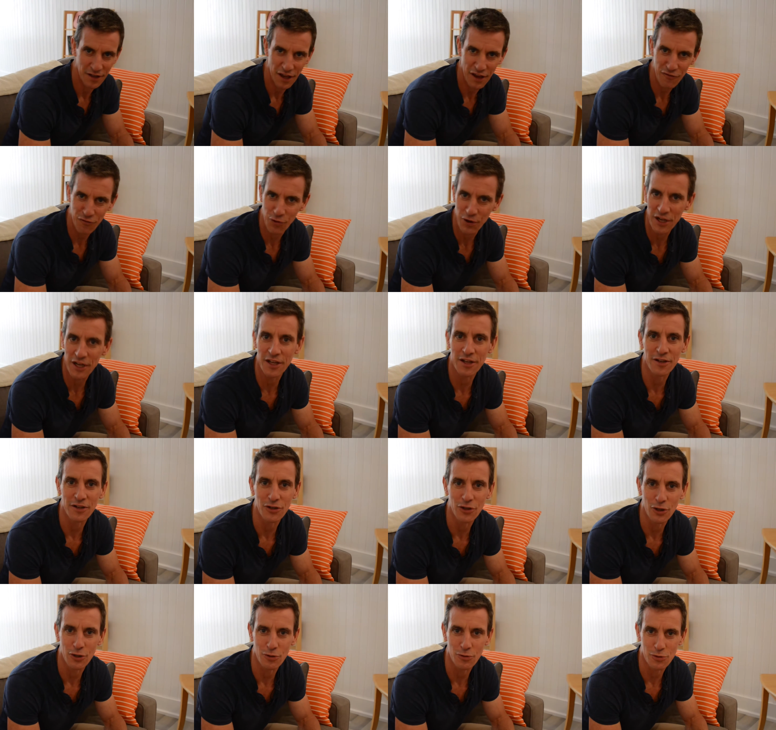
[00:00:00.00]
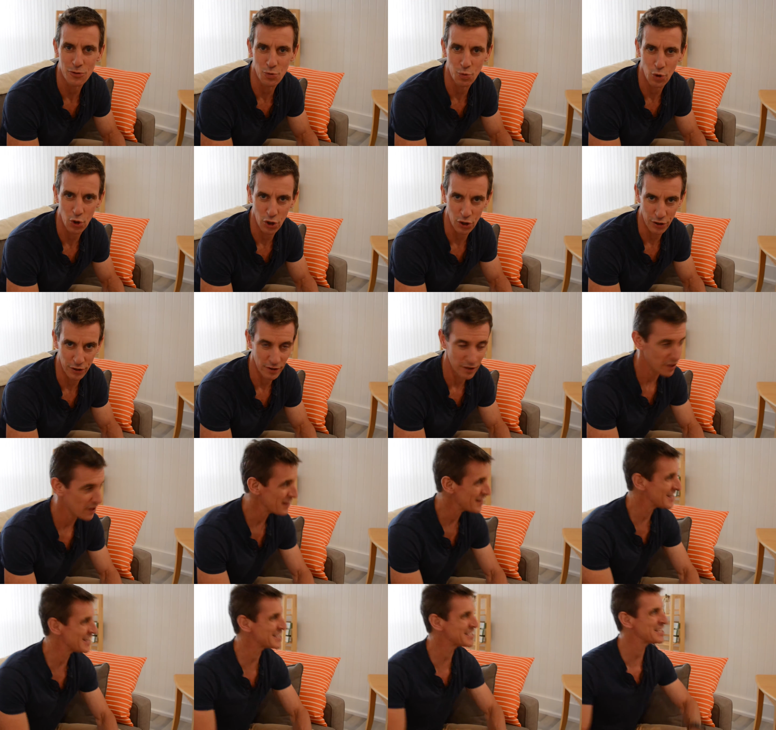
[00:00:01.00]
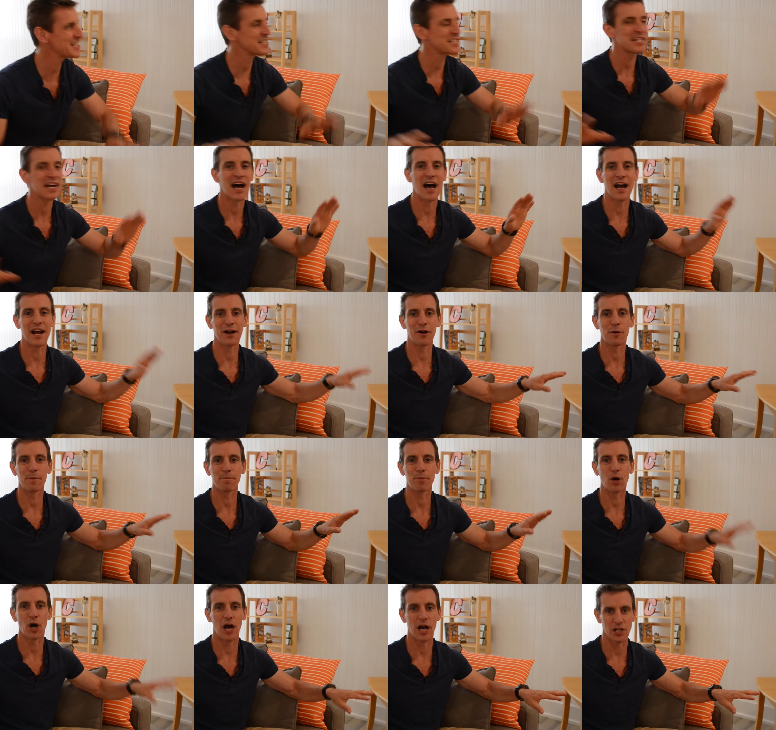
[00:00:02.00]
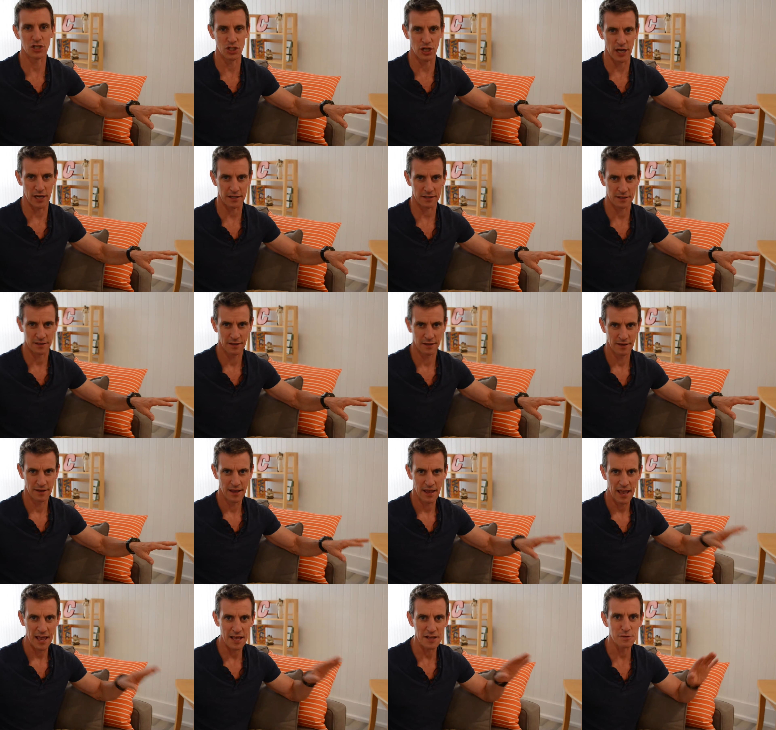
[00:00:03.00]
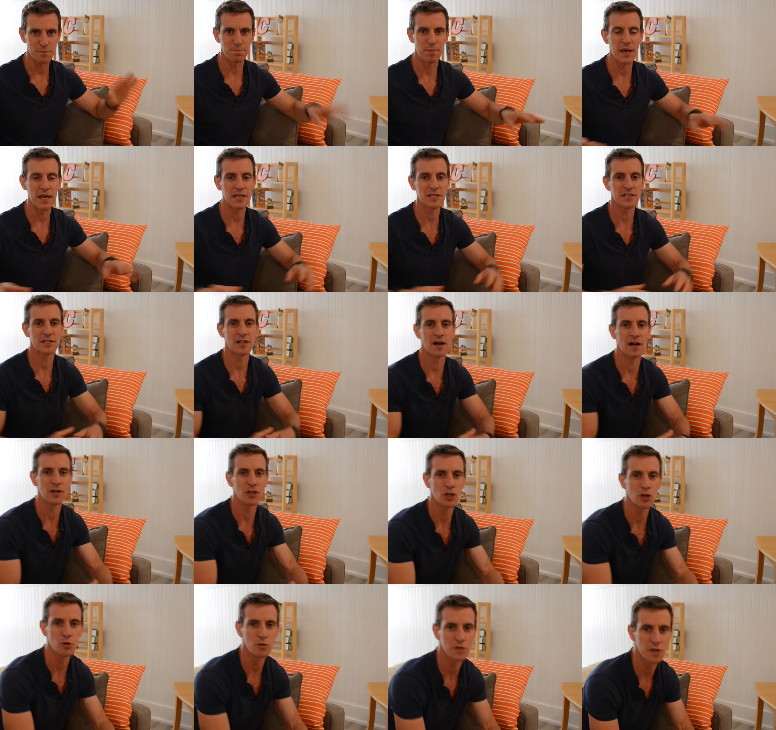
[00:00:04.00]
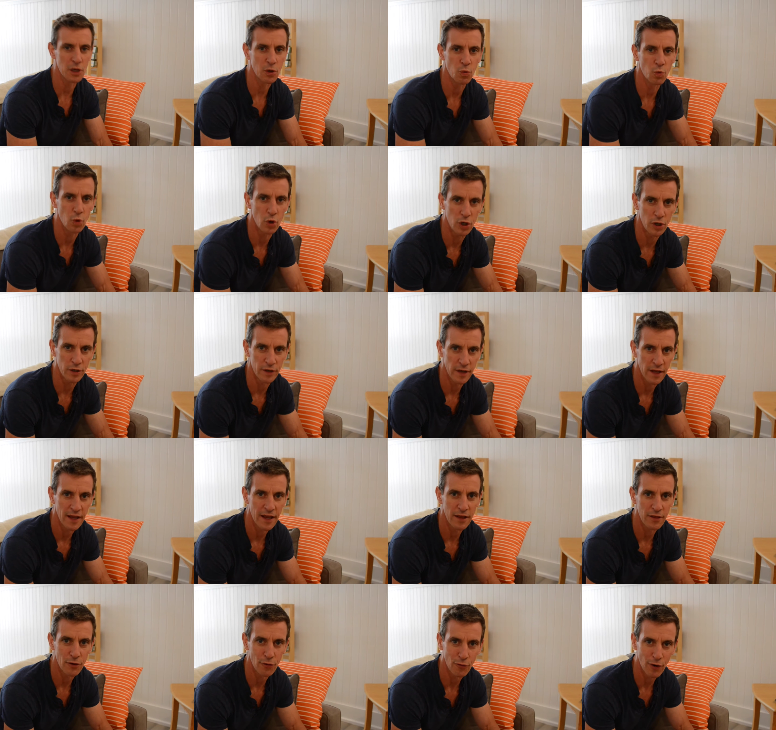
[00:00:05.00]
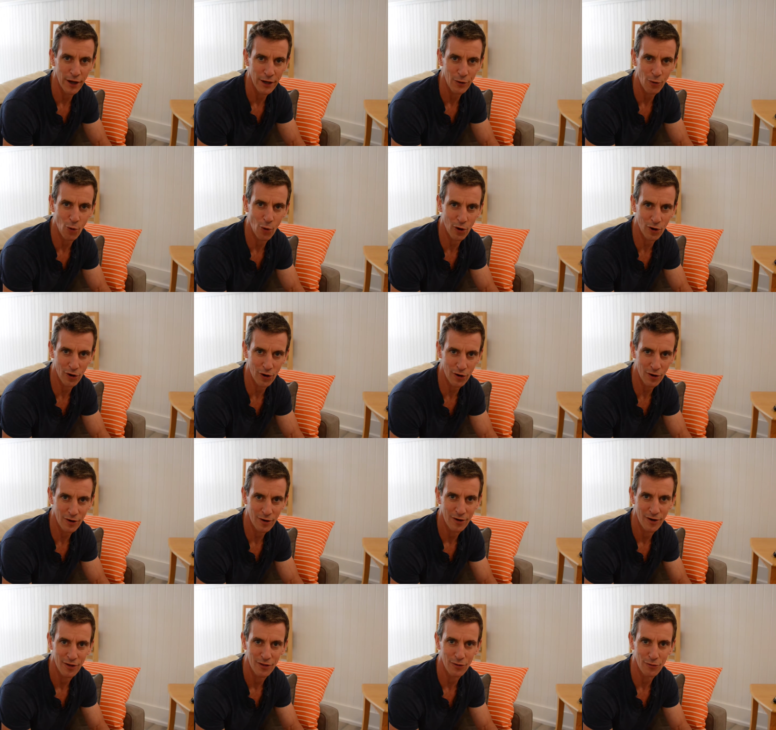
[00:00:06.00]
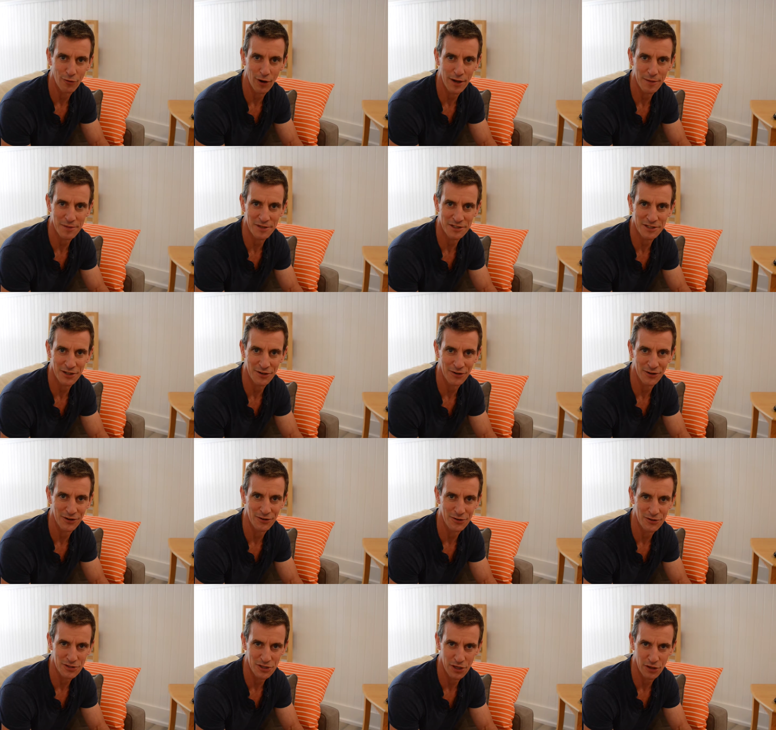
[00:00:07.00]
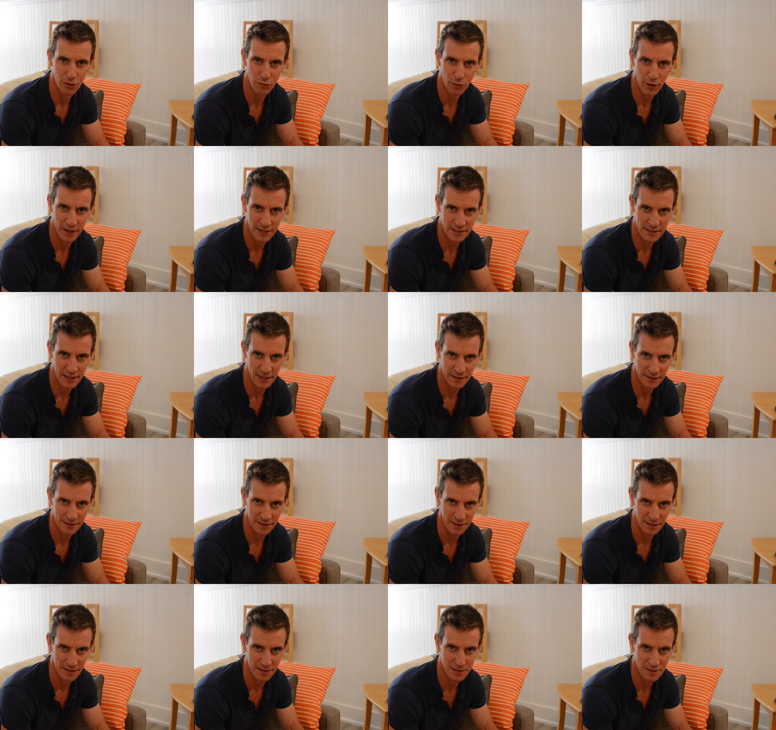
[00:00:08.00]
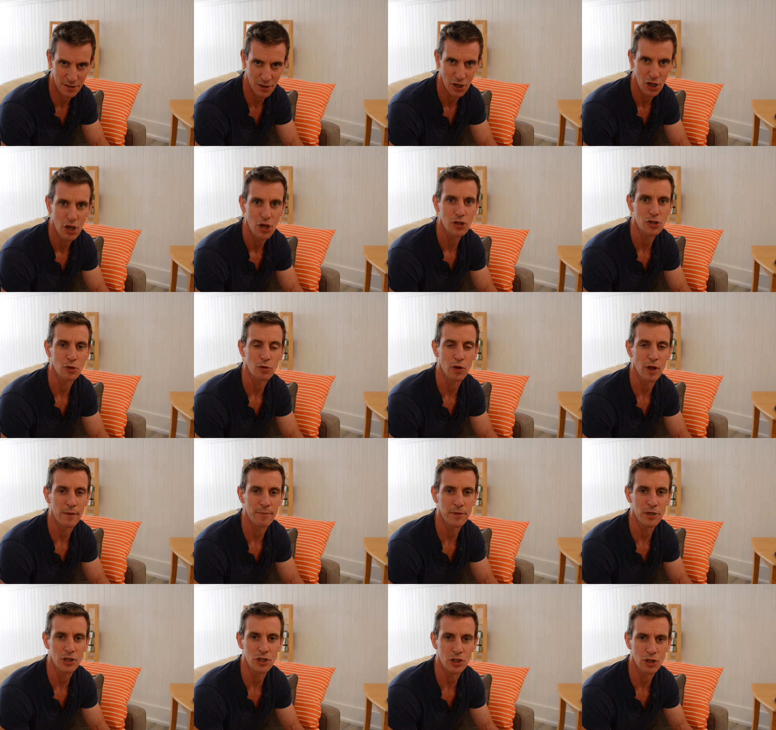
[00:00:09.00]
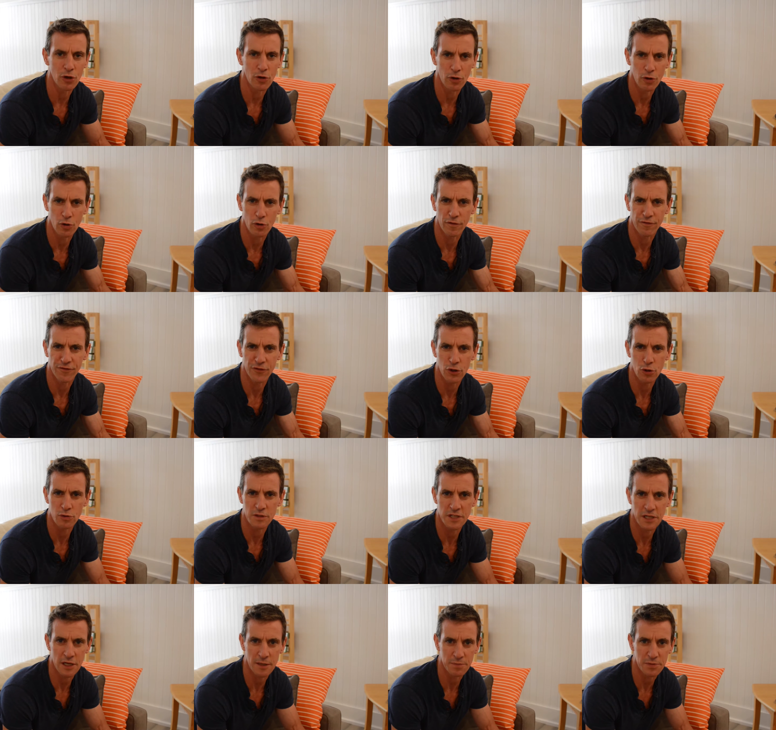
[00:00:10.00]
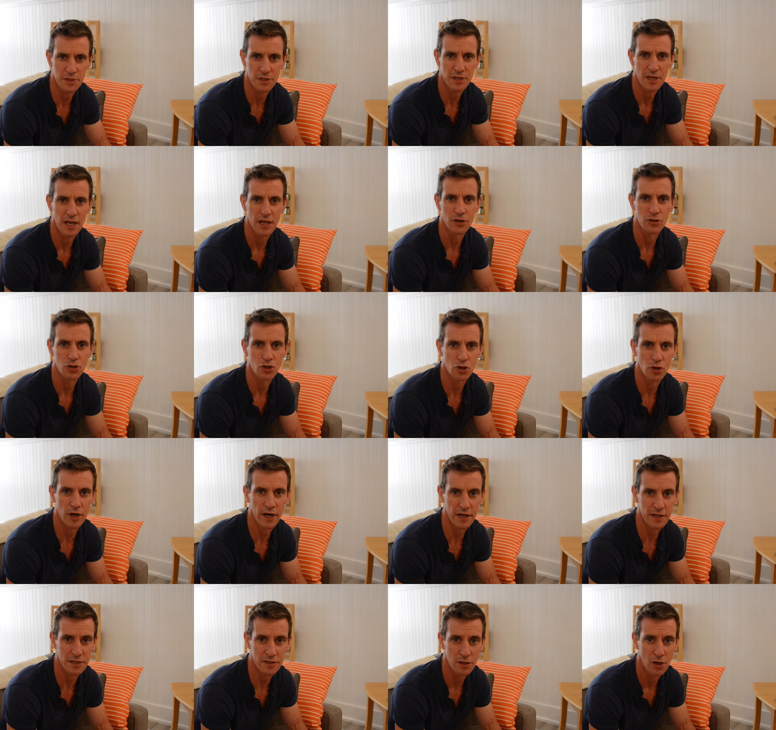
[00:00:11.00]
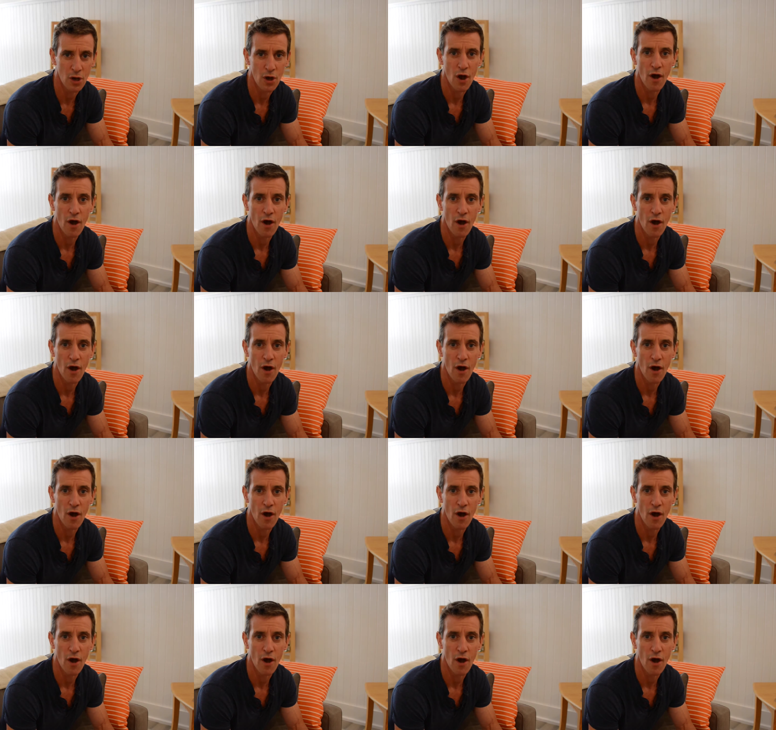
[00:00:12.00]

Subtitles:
if we didn't use wood. This entire project is based on using wood in the right order, the right materials, and the right techniques. So let me show you a few tips and tricks